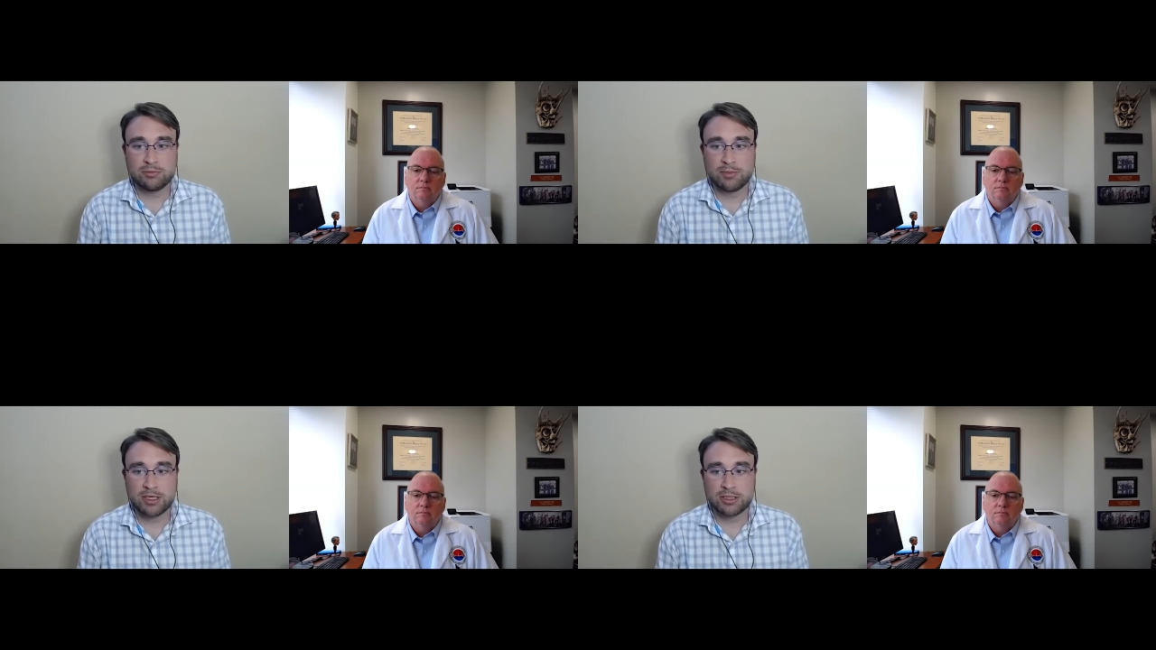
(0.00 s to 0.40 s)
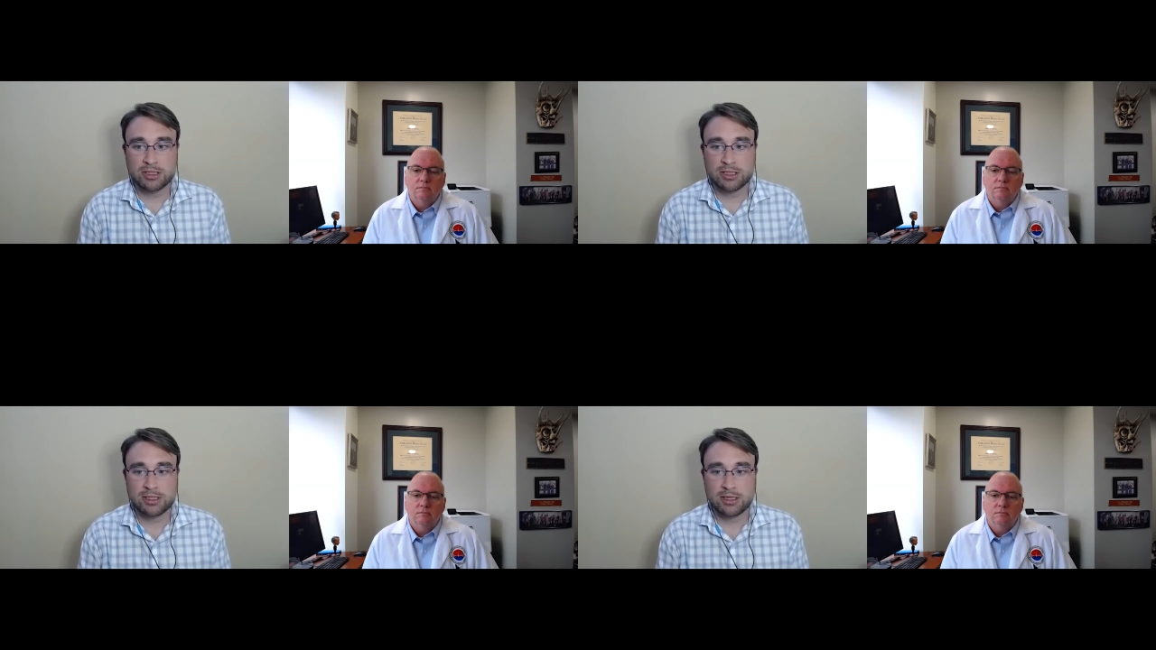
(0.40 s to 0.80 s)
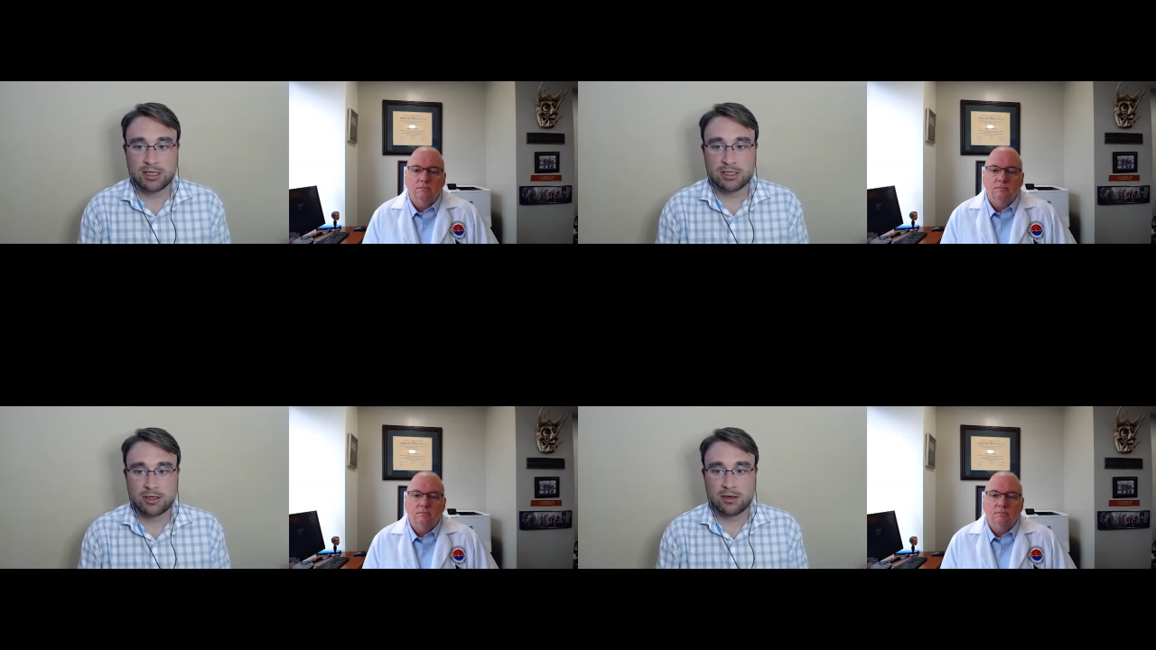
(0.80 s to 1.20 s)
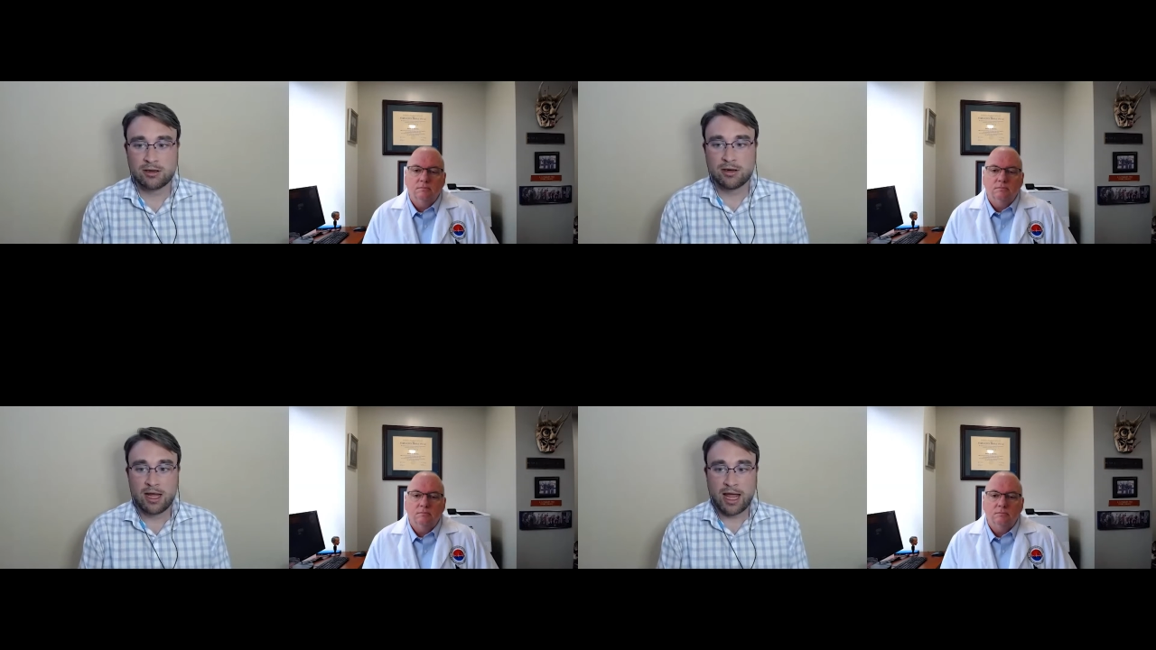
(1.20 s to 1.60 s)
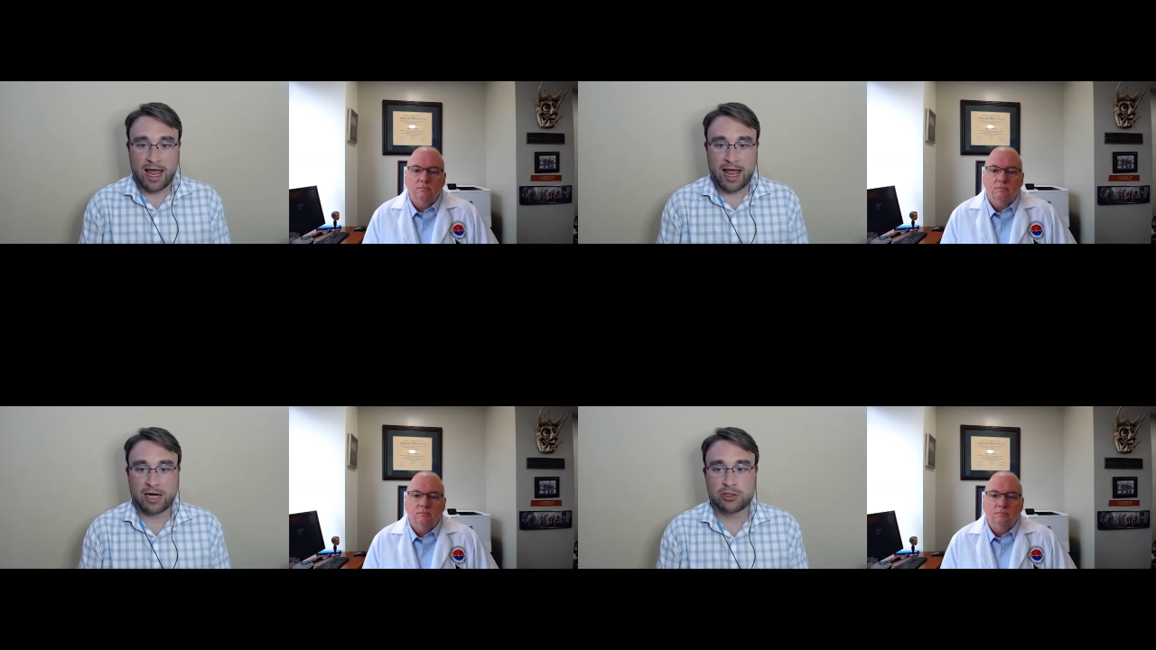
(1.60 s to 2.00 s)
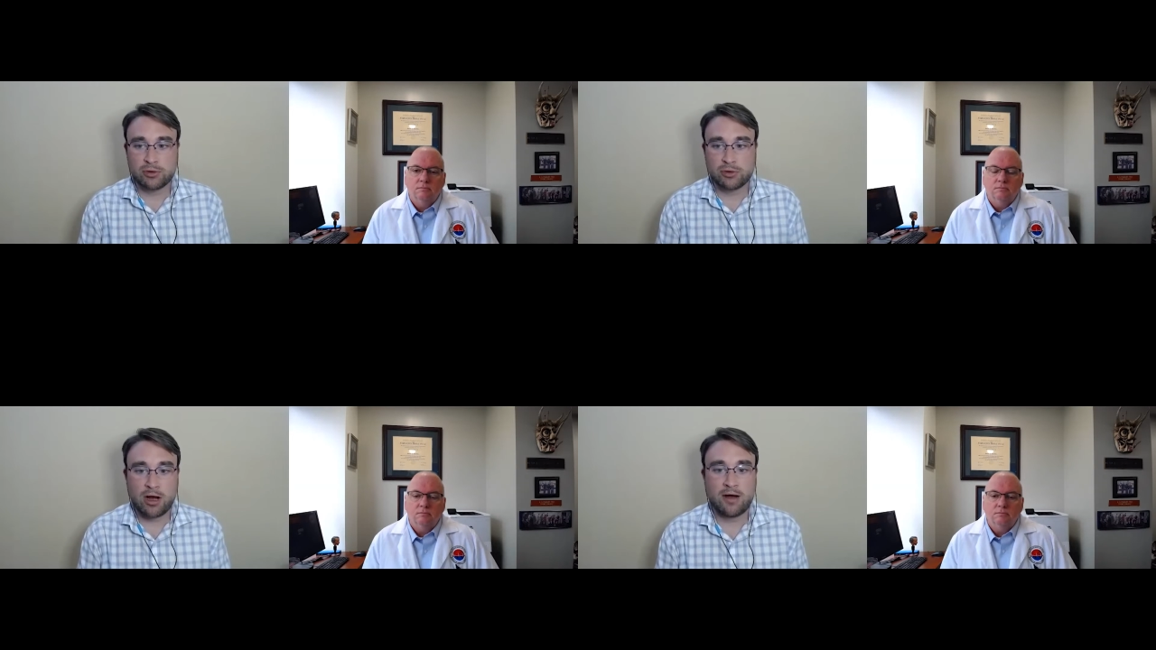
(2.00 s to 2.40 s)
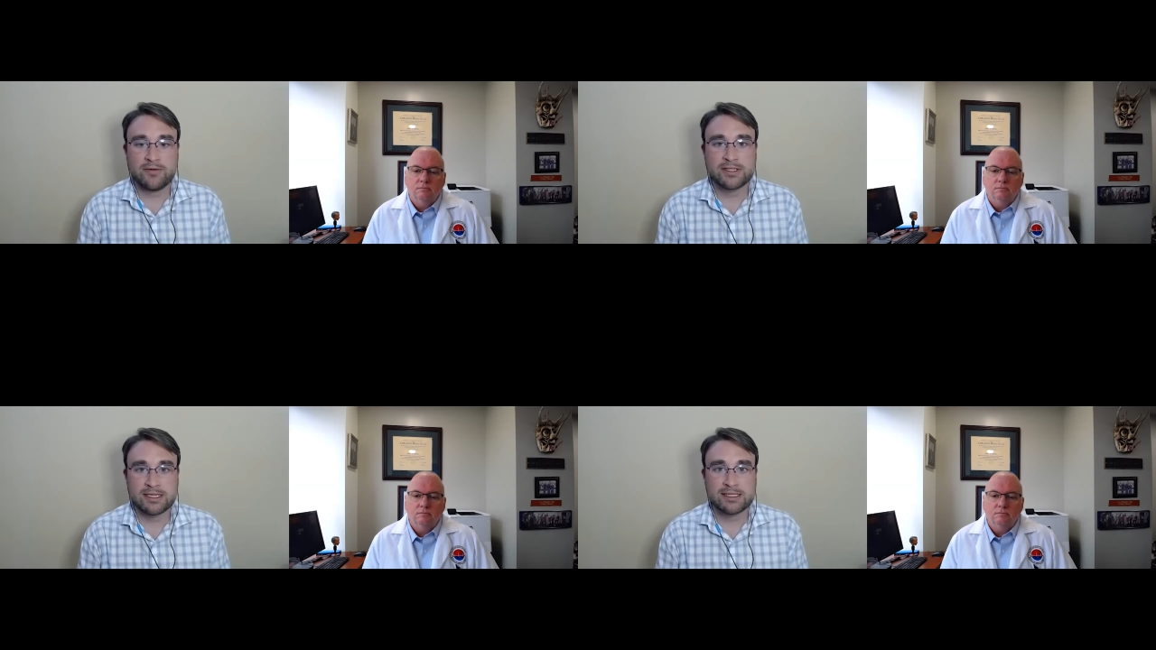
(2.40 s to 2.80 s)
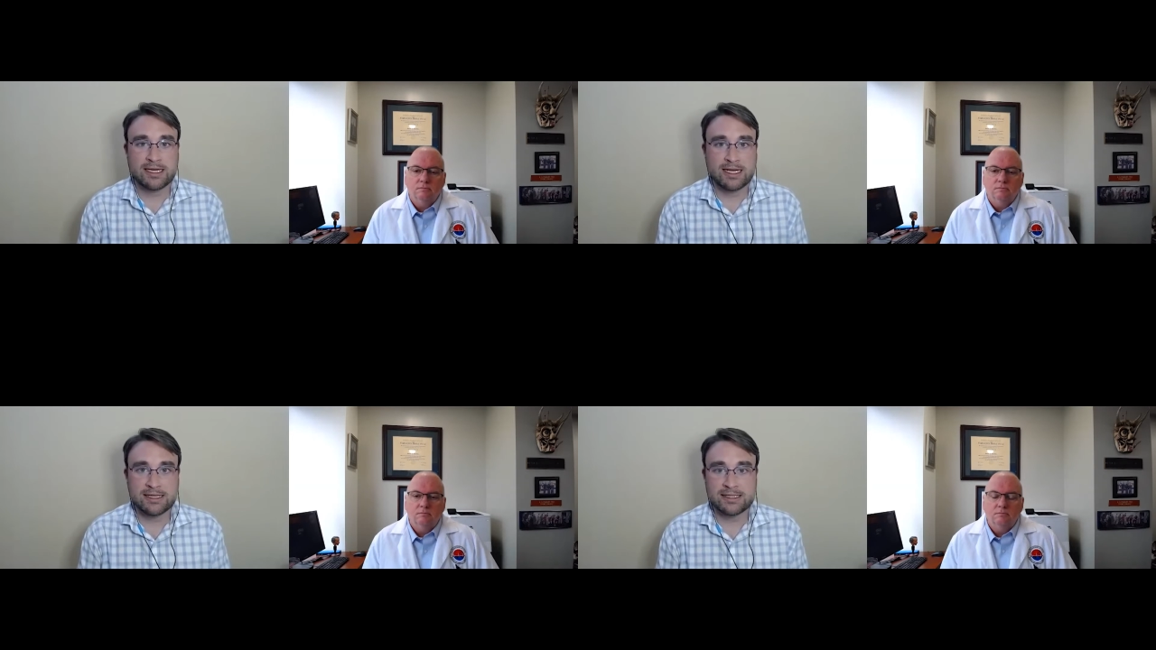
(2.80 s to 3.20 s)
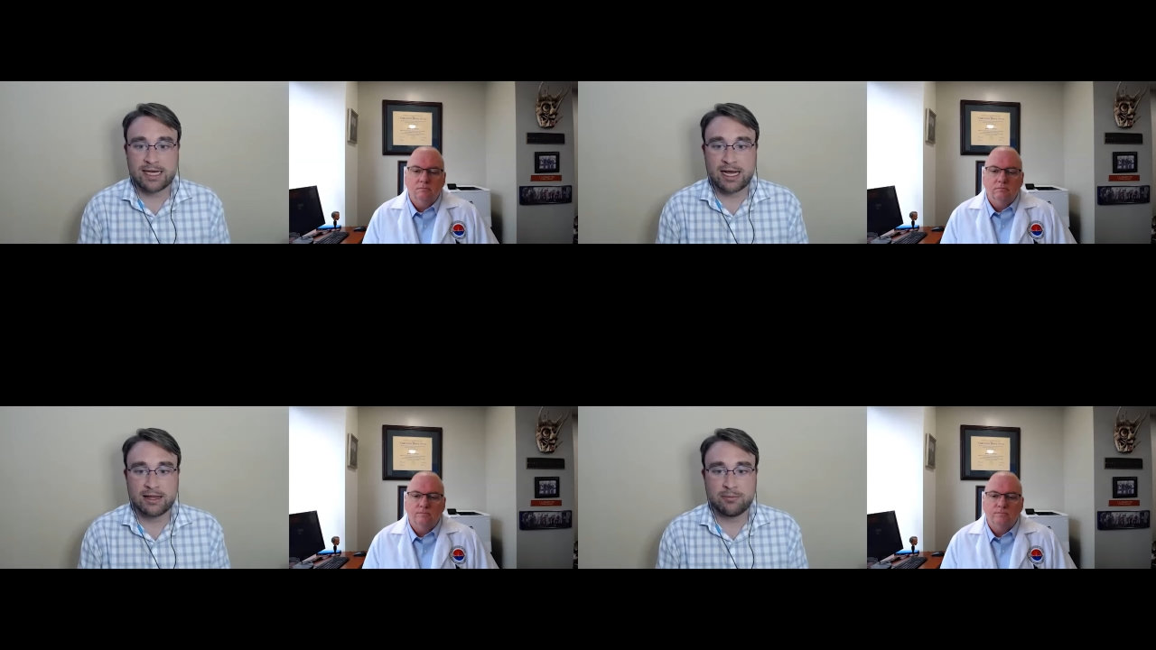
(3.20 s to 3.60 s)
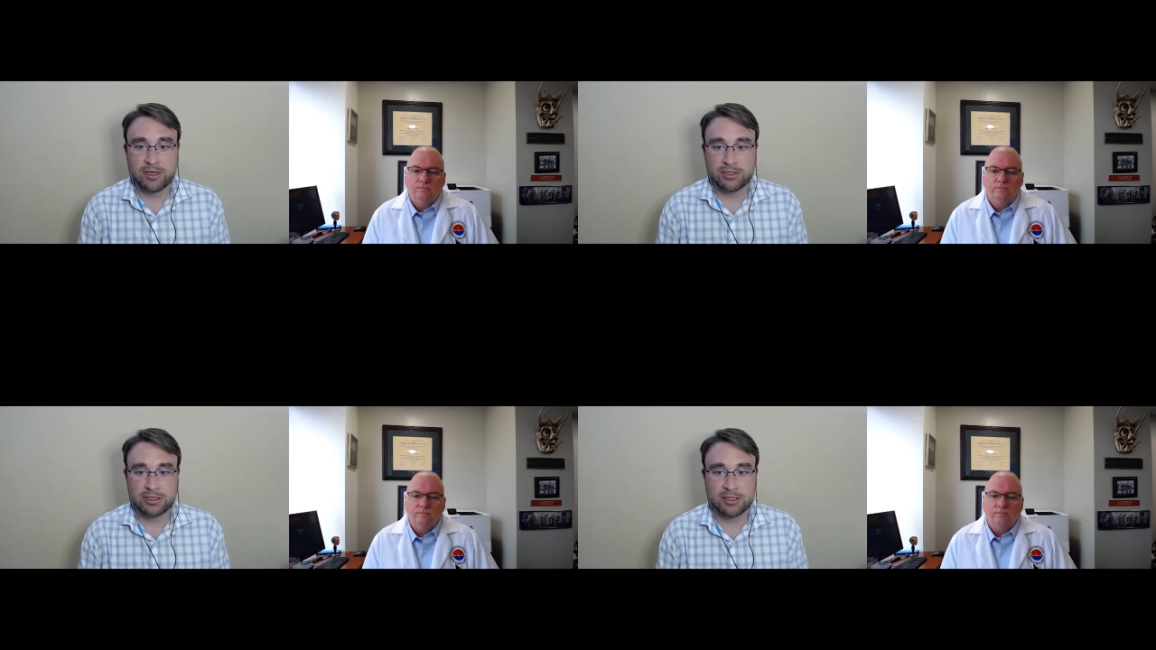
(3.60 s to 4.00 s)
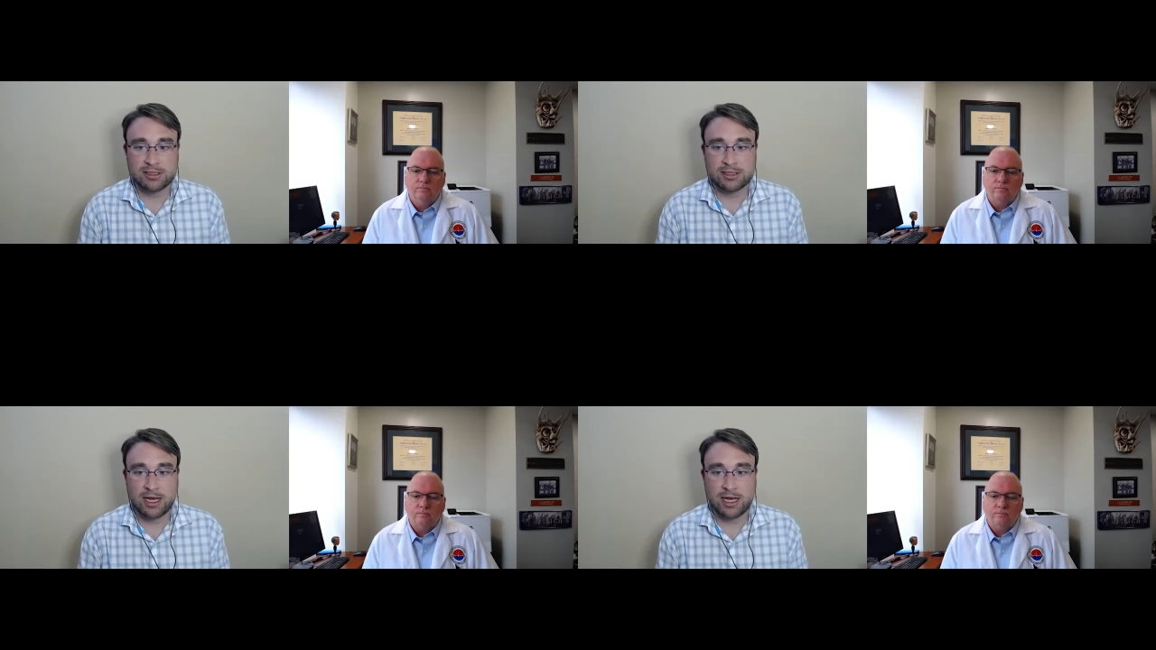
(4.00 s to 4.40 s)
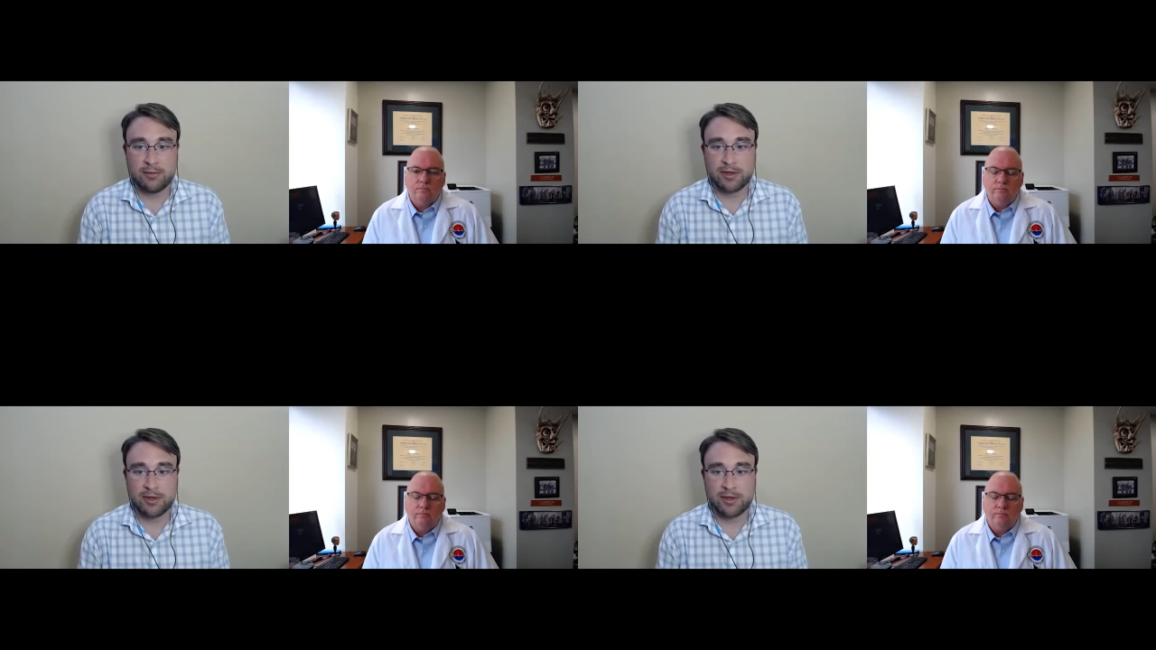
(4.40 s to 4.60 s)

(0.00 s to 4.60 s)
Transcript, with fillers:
Speaker 1: you mentioned, and these are actual offices inside the missions um,